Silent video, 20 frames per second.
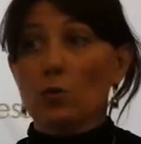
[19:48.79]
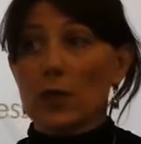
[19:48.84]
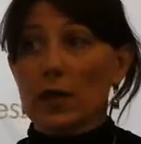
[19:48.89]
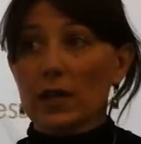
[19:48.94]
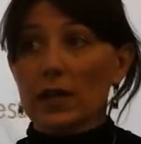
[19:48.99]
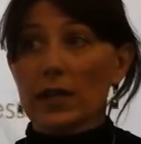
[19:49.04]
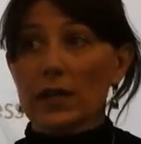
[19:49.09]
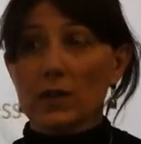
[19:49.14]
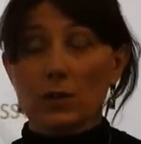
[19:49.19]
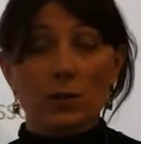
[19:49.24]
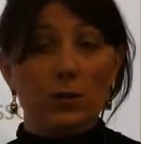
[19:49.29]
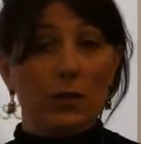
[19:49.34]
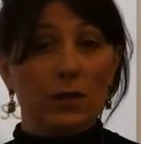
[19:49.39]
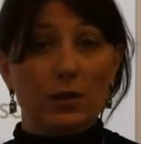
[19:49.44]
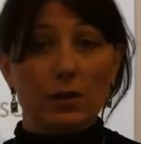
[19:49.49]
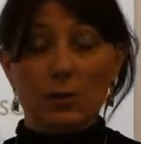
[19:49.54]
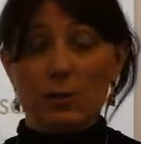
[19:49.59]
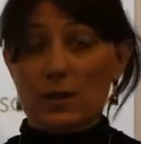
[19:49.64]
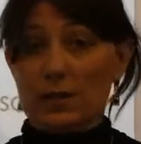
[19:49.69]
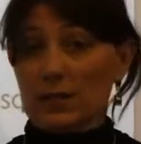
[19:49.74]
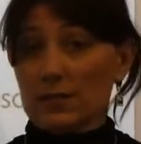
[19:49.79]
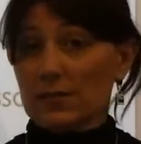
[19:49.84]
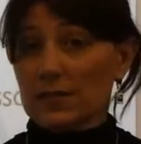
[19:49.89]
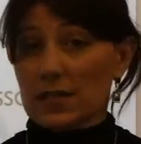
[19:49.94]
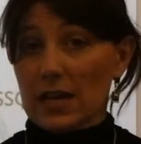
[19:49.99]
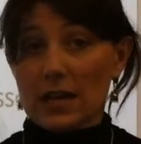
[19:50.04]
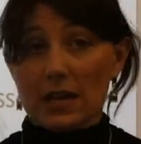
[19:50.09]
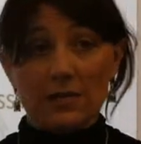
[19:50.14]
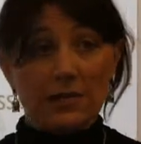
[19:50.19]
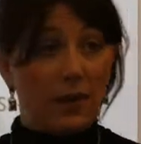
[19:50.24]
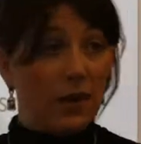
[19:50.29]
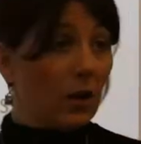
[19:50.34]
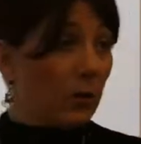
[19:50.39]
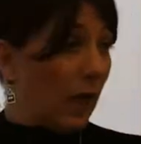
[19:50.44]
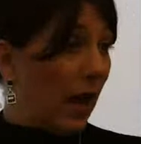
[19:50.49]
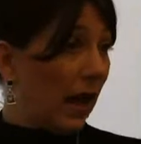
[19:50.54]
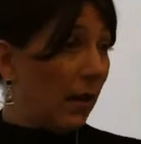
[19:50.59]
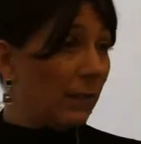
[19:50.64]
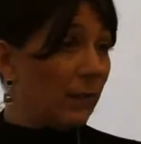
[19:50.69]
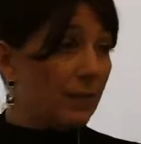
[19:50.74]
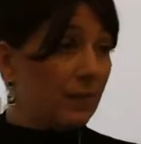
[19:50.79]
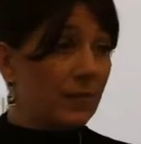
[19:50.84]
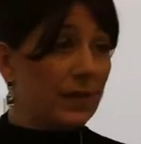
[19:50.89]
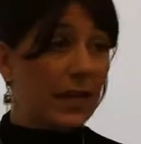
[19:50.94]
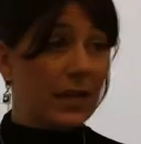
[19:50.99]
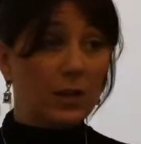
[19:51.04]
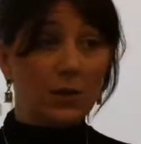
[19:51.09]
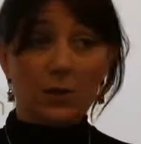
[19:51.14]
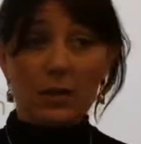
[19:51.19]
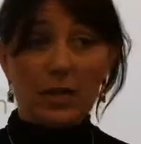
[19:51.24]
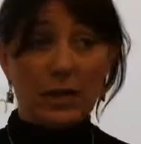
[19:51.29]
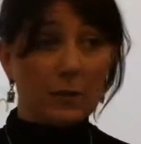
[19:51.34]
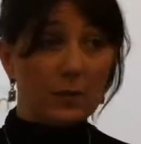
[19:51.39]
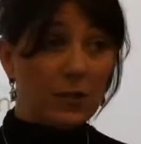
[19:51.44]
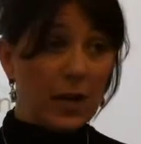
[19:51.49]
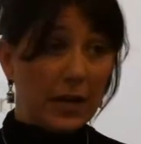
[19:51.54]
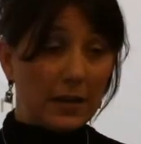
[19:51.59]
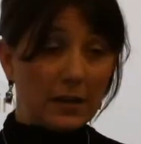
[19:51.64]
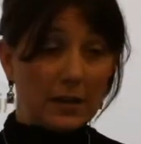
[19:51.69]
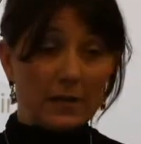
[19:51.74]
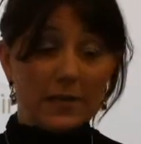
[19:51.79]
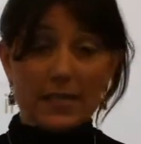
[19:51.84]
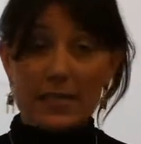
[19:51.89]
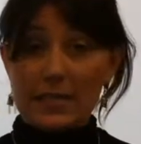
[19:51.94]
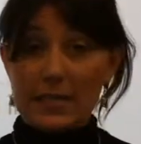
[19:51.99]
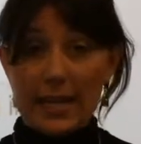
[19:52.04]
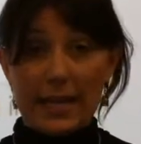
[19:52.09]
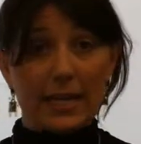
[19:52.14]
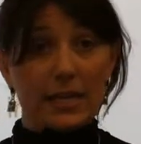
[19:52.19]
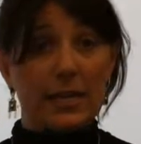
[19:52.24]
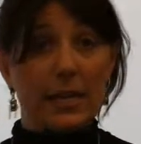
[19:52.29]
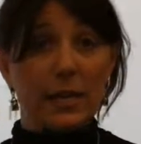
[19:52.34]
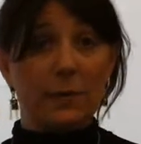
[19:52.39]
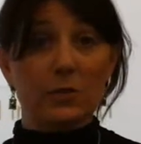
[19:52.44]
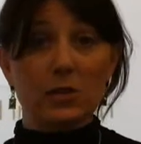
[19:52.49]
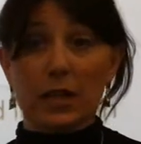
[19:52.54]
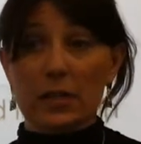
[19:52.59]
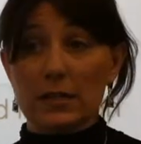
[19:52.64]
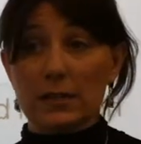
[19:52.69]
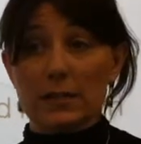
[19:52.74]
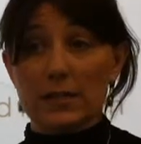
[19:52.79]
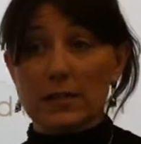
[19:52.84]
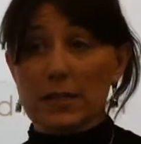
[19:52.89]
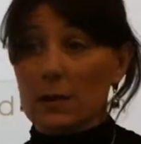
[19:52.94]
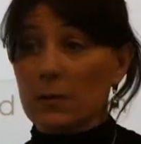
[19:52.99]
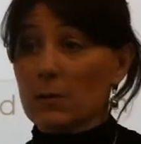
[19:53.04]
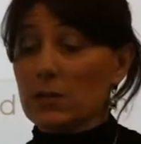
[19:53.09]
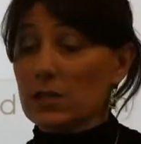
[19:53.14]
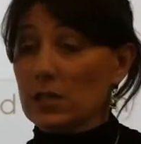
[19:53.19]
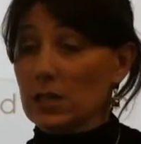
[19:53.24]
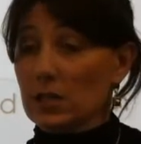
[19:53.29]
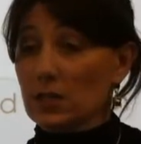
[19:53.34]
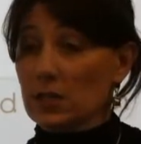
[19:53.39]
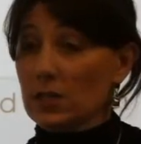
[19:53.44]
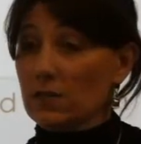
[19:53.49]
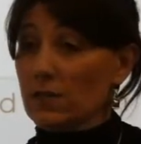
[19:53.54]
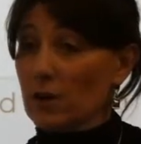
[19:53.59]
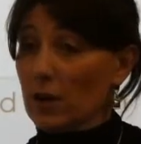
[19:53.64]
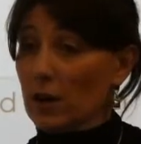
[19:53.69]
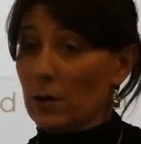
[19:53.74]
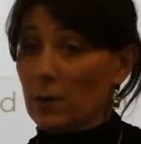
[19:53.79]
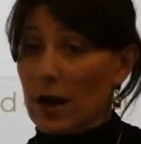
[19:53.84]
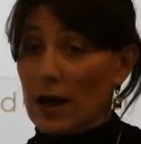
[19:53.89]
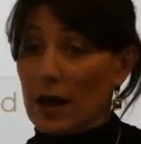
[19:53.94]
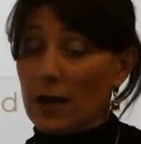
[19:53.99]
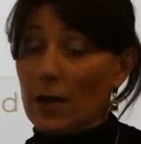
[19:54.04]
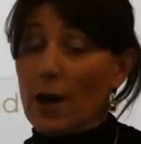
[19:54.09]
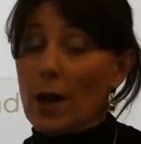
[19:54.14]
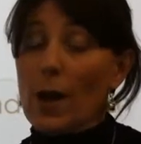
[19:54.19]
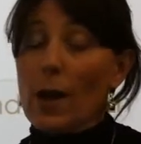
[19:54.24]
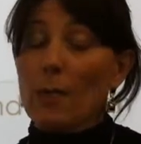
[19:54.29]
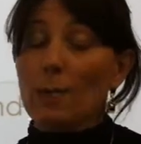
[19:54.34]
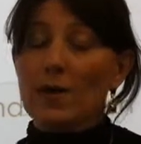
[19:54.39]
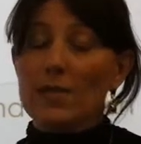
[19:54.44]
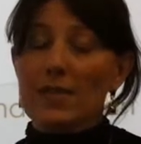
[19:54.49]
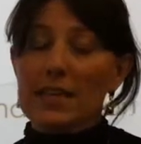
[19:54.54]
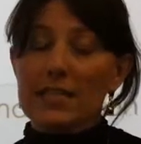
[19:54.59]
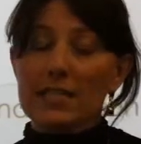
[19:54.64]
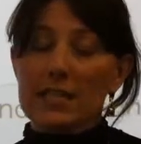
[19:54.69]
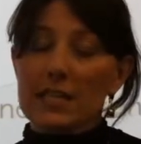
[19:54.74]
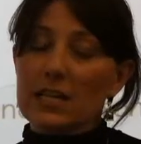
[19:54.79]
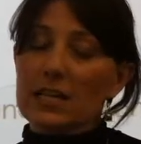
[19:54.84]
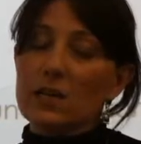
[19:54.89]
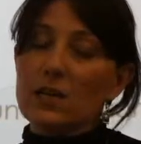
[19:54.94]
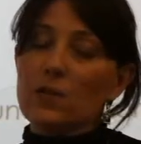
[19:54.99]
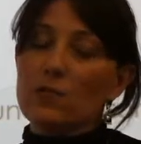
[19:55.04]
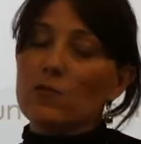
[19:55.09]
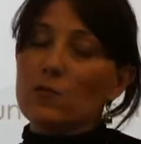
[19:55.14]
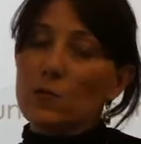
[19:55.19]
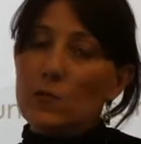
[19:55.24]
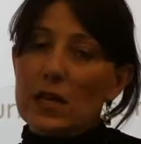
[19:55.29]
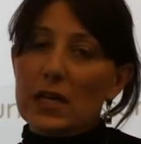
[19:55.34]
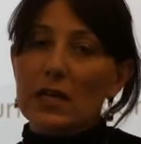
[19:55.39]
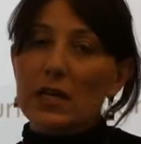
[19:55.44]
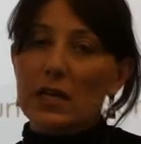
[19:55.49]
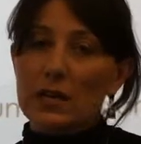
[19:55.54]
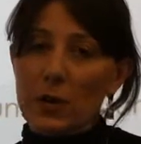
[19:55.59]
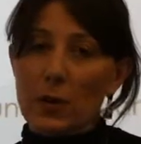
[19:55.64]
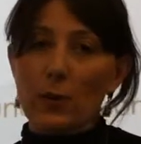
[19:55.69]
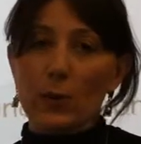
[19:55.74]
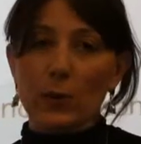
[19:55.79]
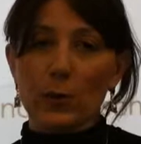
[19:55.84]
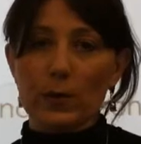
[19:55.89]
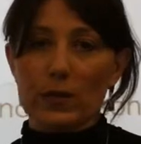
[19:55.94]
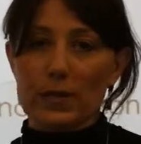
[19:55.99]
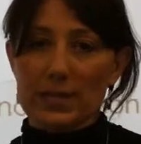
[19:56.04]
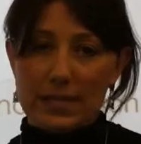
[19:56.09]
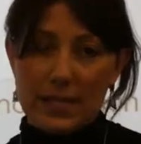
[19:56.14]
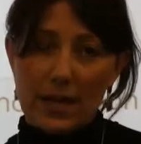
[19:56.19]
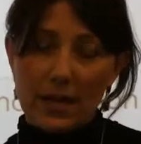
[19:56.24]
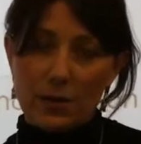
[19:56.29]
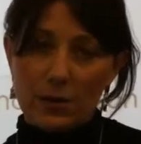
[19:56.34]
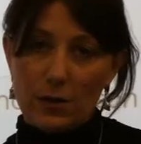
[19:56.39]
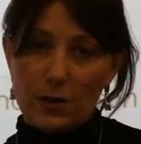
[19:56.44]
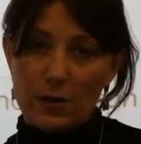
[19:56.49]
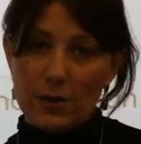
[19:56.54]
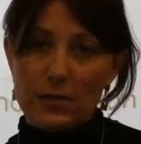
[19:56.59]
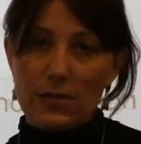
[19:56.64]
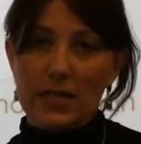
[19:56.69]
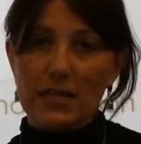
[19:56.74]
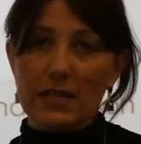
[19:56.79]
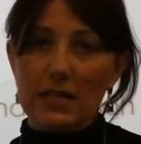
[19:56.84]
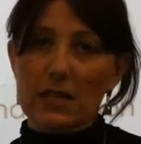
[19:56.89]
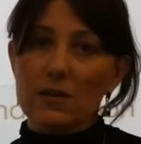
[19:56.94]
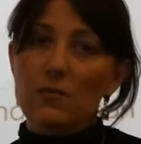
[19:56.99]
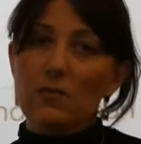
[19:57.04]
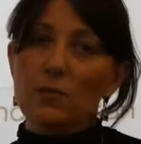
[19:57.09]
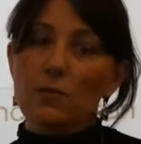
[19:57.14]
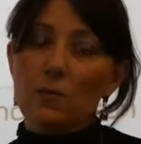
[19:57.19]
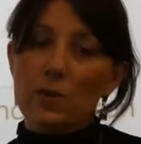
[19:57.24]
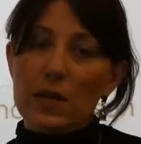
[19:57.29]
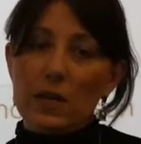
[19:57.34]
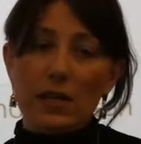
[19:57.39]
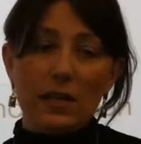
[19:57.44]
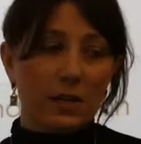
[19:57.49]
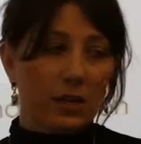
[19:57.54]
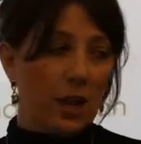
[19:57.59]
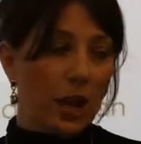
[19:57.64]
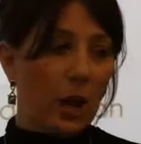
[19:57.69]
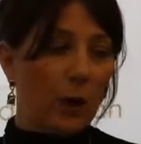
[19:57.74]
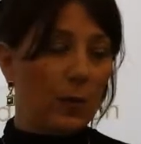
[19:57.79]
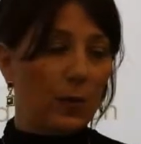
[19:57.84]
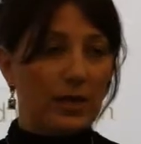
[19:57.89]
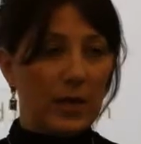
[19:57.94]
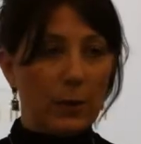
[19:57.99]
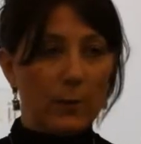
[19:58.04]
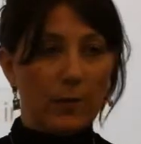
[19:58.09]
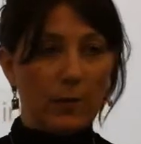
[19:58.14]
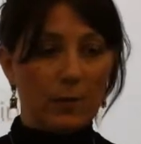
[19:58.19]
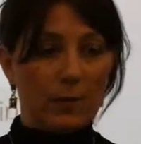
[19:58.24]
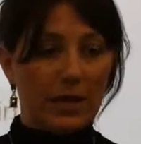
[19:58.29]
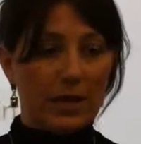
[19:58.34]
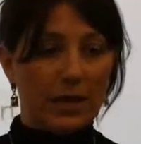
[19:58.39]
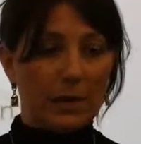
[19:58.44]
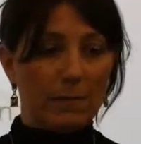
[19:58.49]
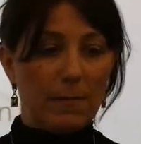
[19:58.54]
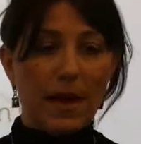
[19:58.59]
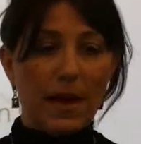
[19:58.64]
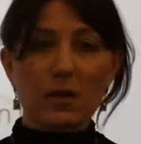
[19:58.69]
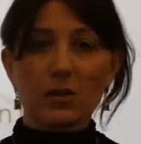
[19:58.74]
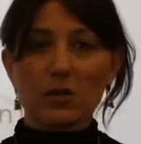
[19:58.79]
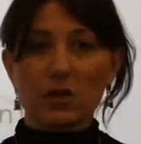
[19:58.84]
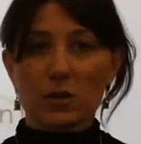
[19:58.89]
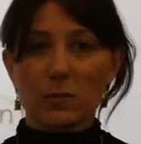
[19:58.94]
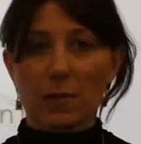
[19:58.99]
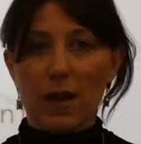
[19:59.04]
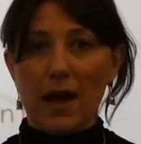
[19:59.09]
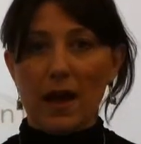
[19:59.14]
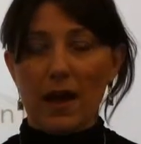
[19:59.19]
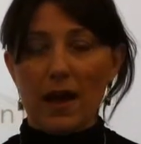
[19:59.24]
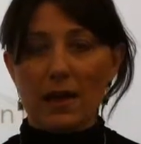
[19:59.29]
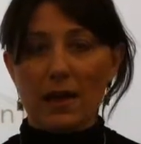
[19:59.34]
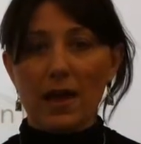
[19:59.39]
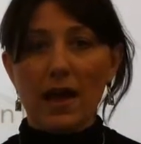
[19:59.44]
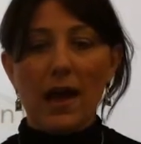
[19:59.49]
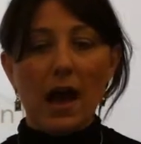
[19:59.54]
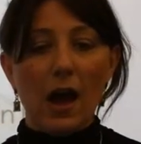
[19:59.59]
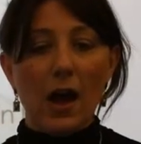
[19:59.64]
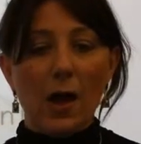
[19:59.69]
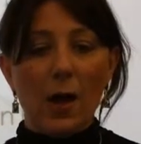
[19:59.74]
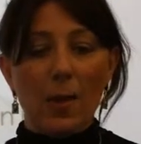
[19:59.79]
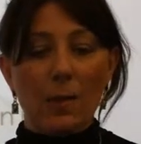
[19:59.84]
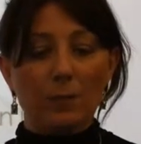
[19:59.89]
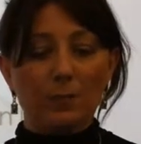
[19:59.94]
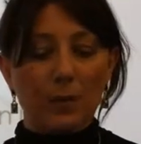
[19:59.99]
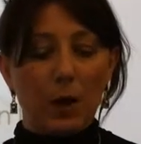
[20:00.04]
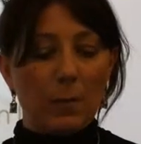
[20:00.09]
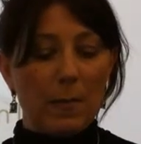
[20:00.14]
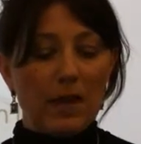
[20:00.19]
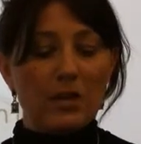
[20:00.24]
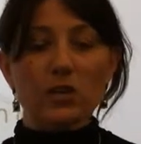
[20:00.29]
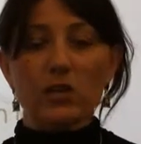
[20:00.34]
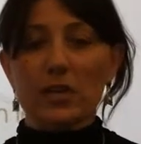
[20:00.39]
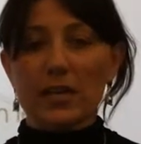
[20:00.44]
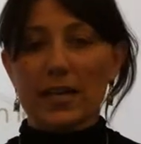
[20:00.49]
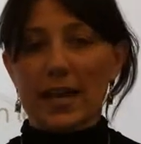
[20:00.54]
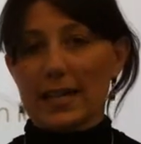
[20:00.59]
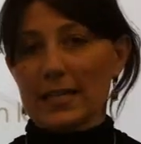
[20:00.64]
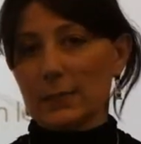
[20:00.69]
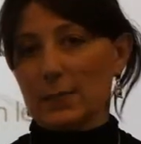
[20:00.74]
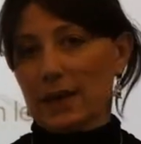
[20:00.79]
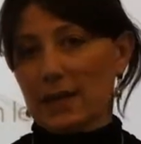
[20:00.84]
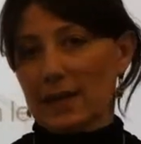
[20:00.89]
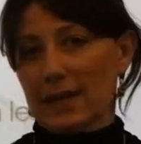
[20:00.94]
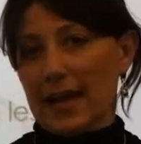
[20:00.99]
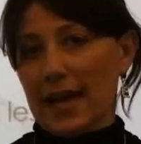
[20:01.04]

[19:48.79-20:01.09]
really knew the units of study very well. They knew the objectives, the day-to-day objectives that they were teaching very well, but they didn't really know the standards. They didn't really know what they were being measured by, or measured against by